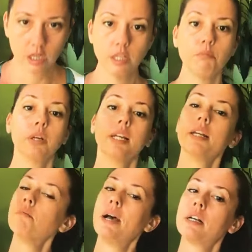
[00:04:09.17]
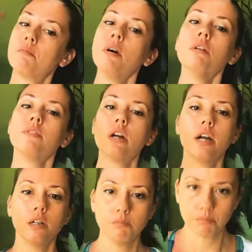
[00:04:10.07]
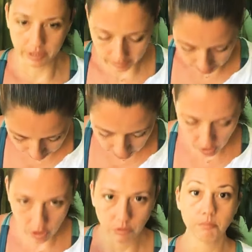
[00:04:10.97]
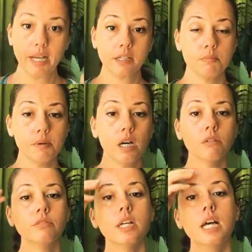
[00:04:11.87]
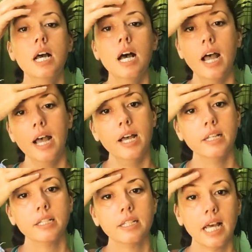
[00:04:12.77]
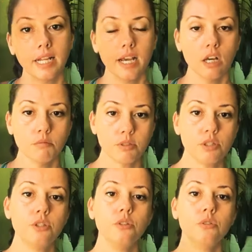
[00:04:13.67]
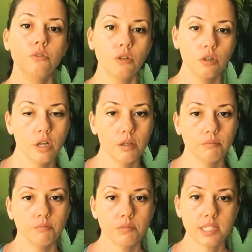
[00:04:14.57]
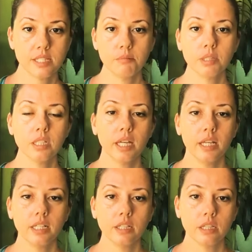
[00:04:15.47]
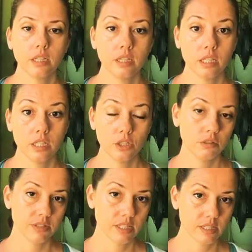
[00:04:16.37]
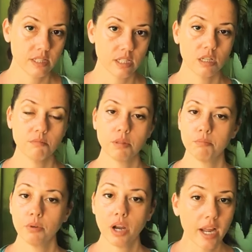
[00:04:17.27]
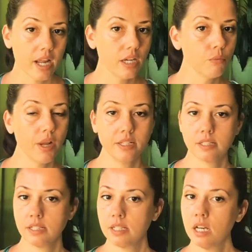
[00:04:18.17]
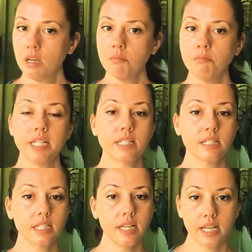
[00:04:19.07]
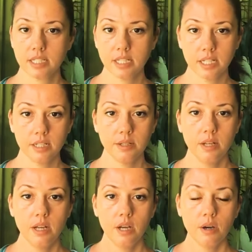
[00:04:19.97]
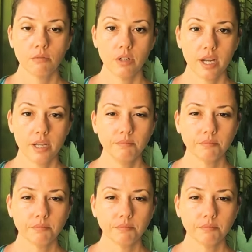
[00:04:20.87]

and bringing it back above our heart and bringing it below and back above. And that helps to stimulate the nervous system, the brain, wakes us up, makes us connected, right?